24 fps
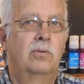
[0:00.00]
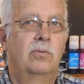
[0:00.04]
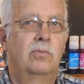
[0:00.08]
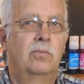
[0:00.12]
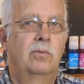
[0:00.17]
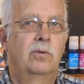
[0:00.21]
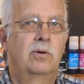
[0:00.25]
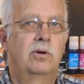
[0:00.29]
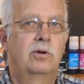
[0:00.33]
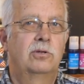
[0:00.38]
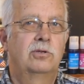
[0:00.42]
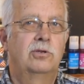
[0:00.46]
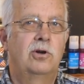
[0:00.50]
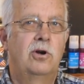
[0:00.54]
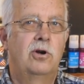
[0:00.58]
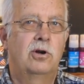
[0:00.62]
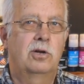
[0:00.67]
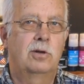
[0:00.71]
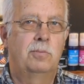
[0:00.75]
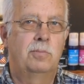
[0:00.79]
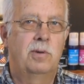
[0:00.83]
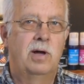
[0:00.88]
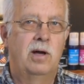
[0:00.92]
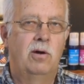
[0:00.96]
We're going to
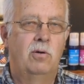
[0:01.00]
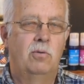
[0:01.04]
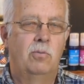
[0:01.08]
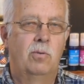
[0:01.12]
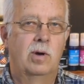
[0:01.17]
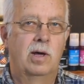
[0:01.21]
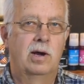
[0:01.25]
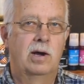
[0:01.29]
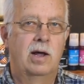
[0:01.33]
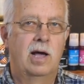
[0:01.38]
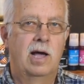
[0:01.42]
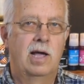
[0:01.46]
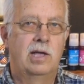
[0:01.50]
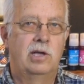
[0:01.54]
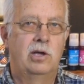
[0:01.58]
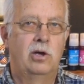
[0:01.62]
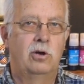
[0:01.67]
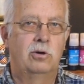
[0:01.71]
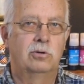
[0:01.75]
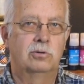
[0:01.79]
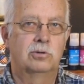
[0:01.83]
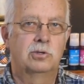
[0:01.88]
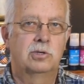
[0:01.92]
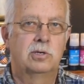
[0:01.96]
talk about what I
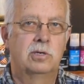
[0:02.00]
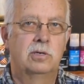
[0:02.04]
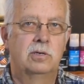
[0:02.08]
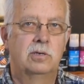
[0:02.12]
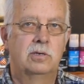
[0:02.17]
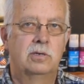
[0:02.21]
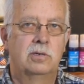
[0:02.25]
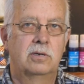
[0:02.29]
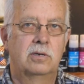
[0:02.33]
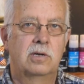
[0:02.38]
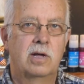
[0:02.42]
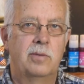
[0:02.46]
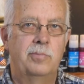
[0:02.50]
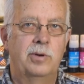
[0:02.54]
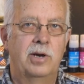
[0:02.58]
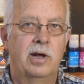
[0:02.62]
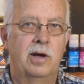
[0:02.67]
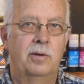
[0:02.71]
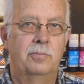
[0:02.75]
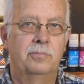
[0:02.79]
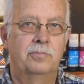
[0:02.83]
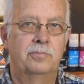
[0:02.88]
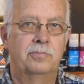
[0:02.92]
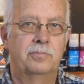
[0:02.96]
use coming
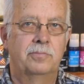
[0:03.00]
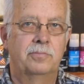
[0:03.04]
up.